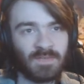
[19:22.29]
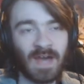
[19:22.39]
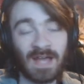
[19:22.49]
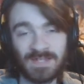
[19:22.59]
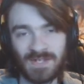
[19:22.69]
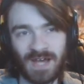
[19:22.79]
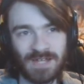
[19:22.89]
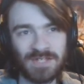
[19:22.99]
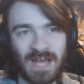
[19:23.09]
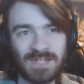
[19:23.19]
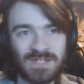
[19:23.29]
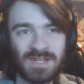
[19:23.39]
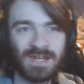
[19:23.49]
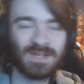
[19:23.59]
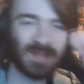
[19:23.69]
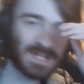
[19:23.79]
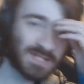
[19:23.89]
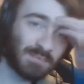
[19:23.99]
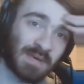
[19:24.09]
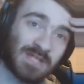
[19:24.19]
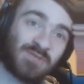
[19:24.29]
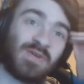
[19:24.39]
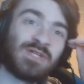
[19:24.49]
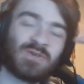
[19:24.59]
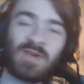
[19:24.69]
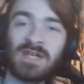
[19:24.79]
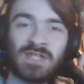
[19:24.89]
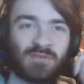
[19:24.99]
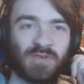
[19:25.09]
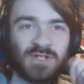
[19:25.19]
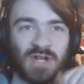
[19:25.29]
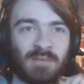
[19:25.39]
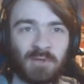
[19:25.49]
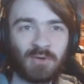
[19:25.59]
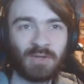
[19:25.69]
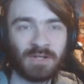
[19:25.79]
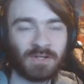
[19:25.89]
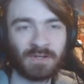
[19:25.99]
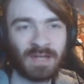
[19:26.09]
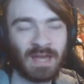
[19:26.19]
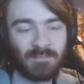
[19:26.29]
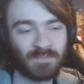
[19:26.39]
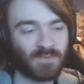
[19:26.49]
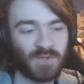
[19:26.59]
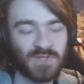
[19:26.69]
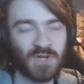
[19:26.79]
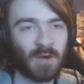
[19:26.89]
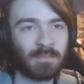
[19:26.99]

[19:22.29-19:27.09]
That's nice. That's that's the best feature. If it has that feature, I'm going to call it a good game. Full stop.